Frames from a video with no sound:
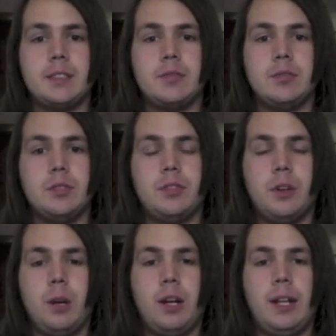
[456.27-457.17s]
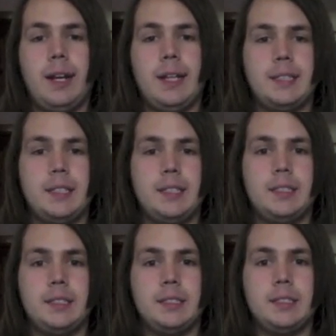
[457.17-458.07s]
It was fun while it
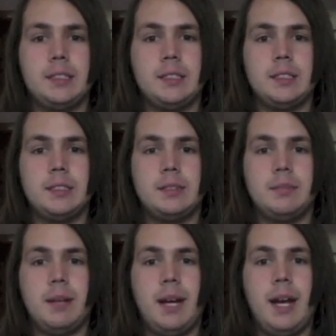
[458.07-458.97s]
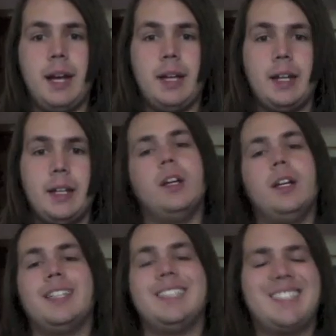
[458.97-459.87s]
lasted. Bye.
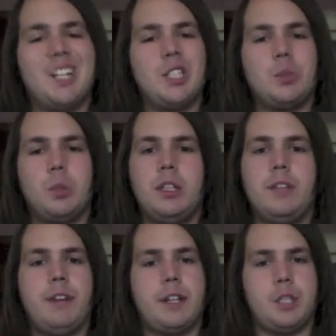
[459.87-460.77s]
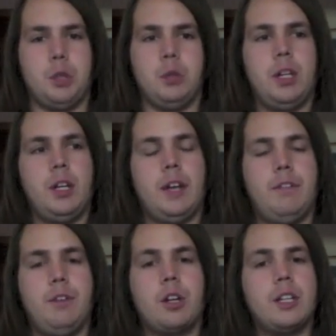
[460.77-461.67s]
Because it doesn't really affect you.
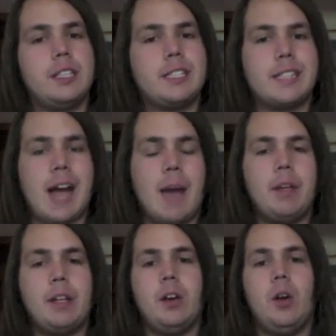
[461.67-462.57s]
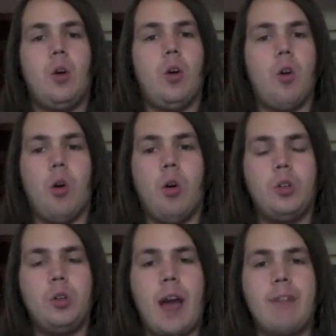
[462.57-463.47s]
If you're going to stop it, all
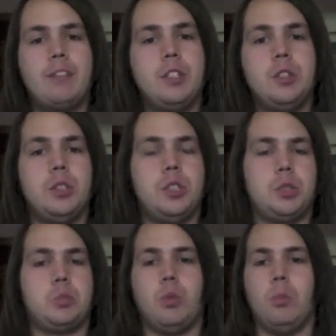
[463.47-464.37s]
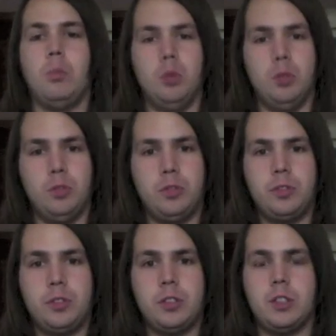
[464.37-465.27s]
you have to do is just remove
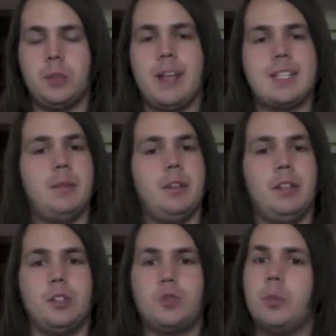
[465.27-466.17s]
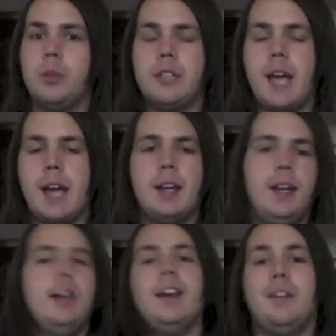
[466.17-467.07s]
your Masked Chameleons from your deck.
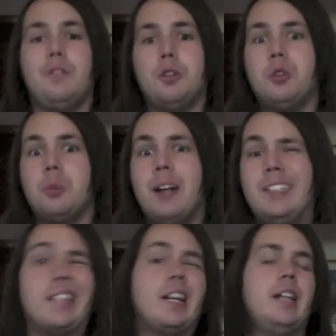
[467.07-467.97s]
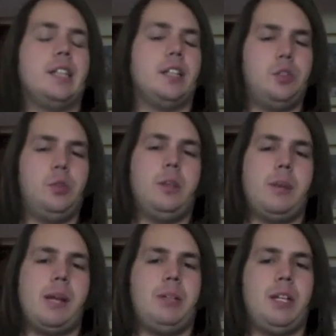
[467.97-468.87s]
And if you're doing my deck, I side 2 And the
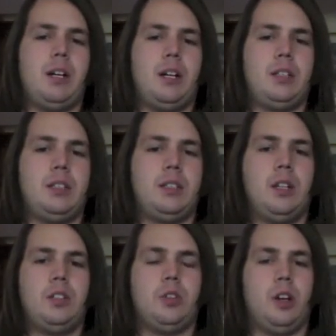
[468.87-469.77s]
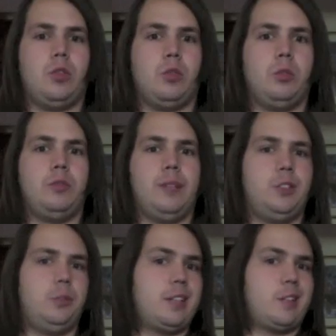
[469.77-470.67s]
Band Played On, so I'll remove my
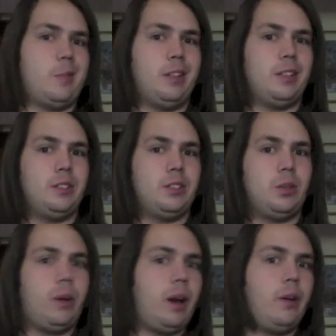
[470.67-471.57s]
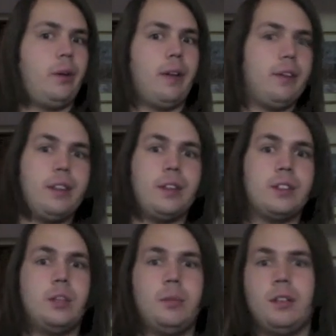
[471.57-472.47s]
2 Masked Chameleons, so now I don't have anything
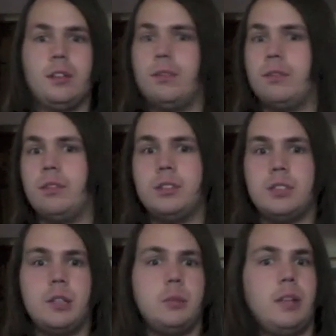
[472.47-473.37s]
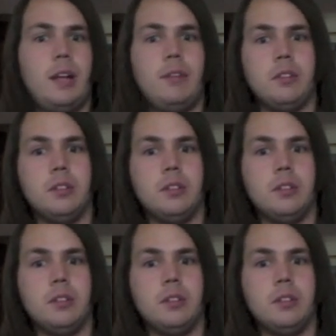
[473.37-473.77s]
summoning of the same level.